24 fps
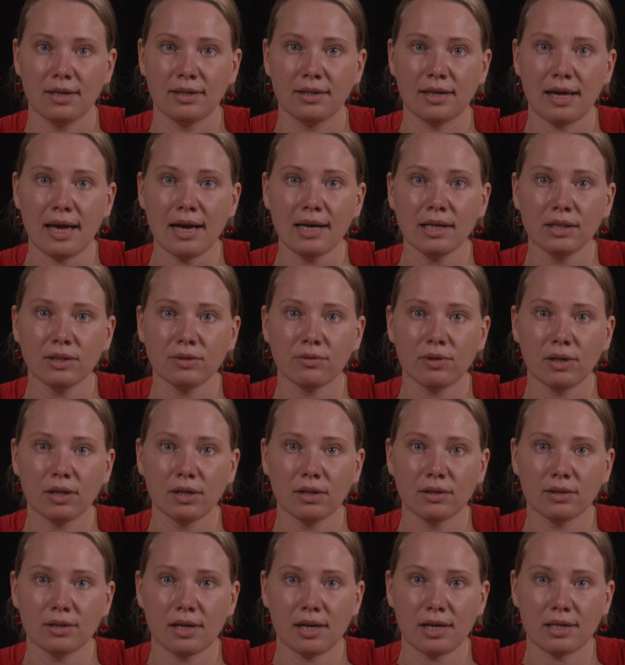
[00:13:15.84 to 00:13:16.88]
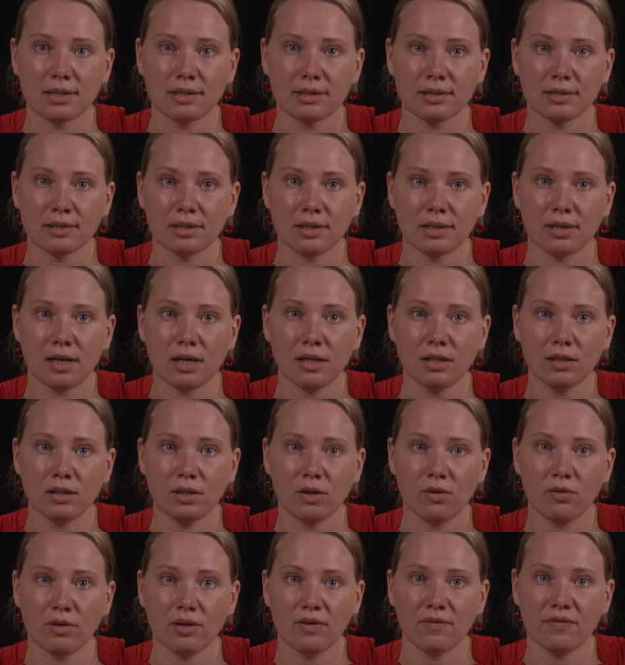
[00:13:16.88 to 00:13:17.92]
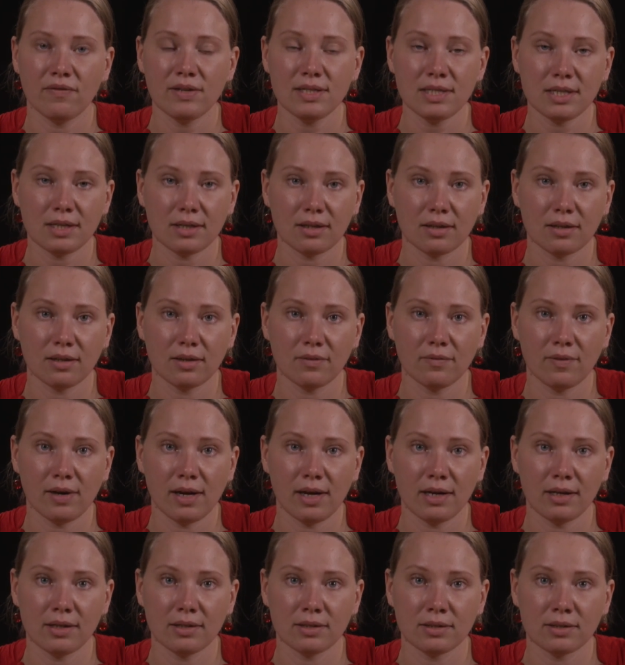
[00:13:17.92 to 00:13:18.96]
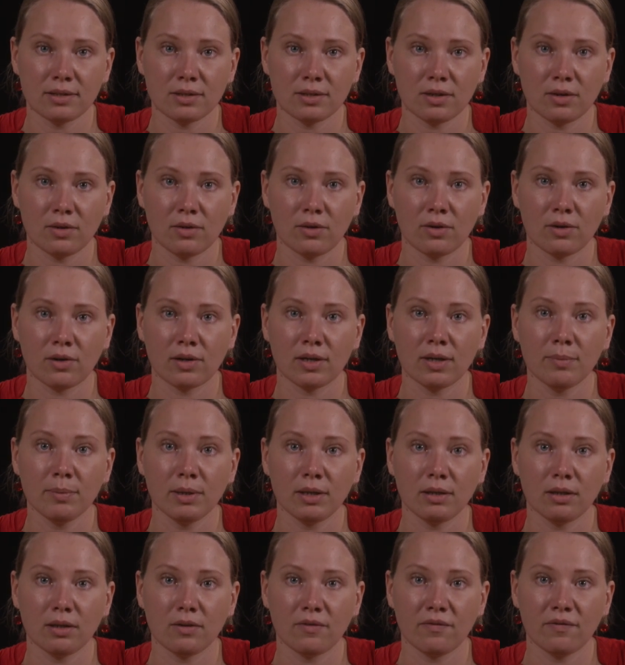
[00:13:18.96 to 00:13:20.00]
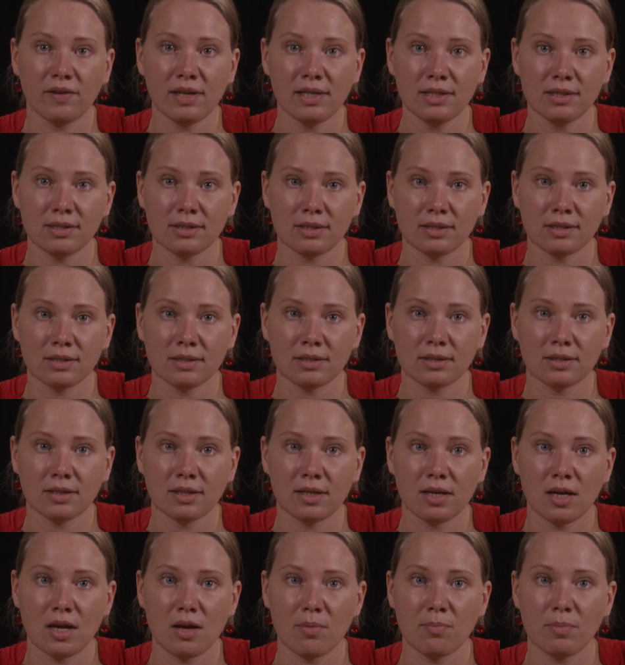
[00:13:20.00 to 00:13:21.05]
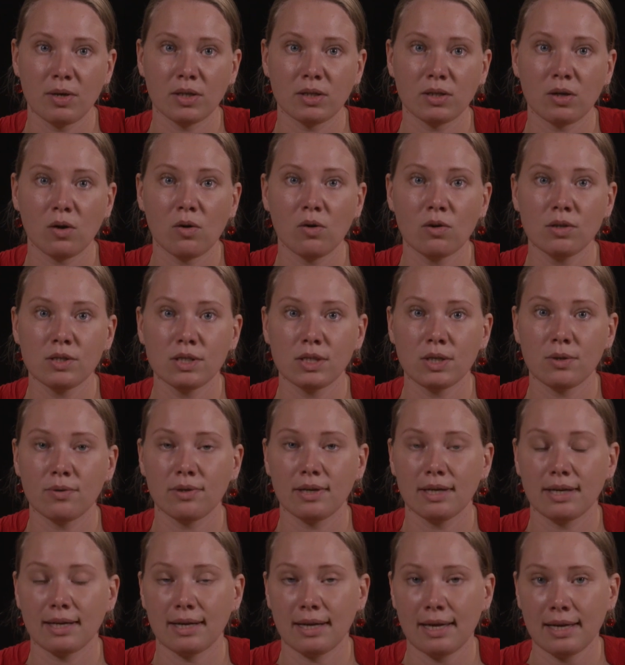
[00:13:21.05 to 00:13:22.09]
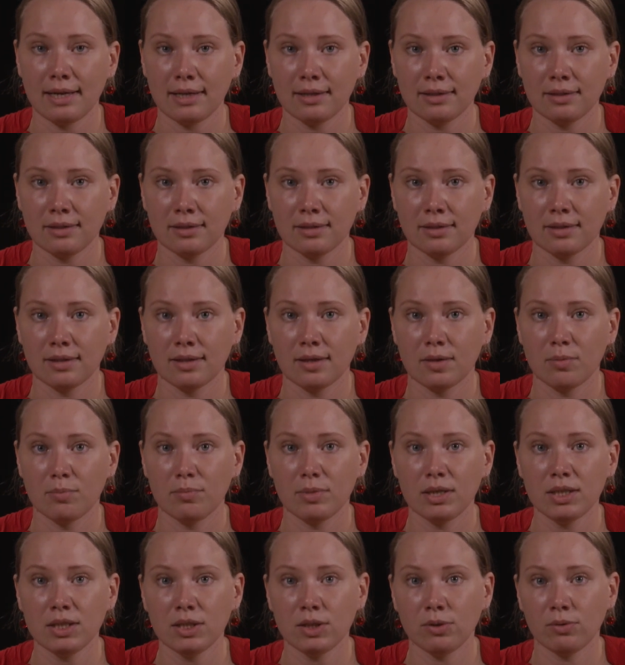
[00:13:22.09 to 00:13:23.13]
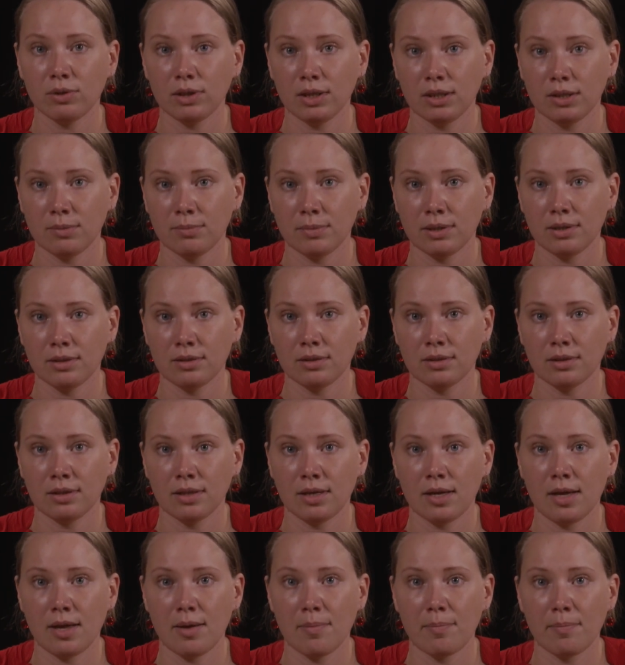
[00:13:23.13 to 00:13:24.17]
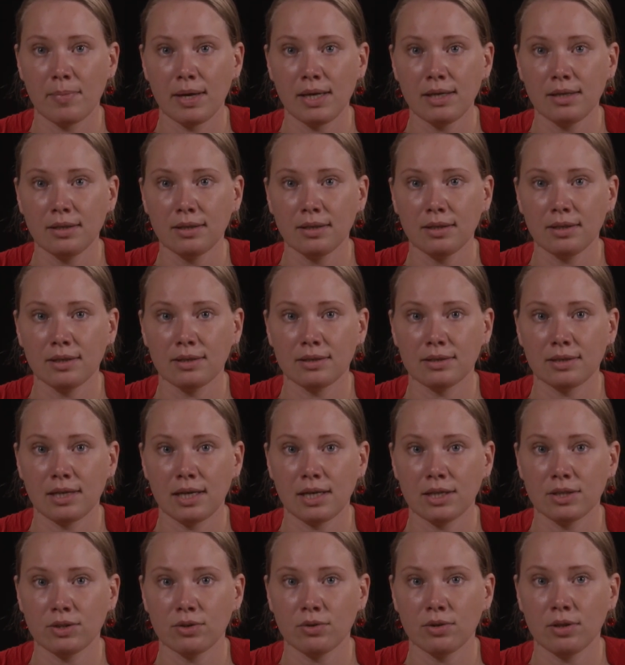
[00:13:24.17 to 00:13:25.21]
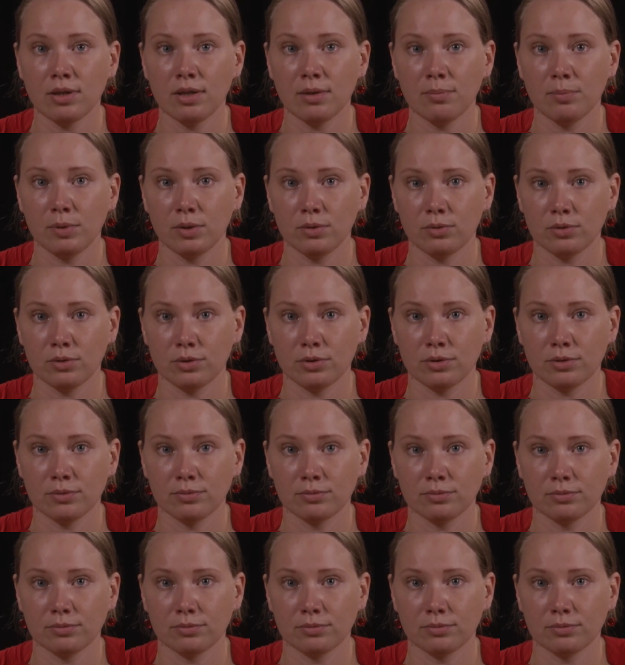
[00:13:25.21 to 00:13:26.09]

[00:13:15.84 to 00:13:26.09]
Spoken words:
The Act recognizes not only physical violence or criminal offenses, but also neglect, mistreatment, mental and sexual abuse.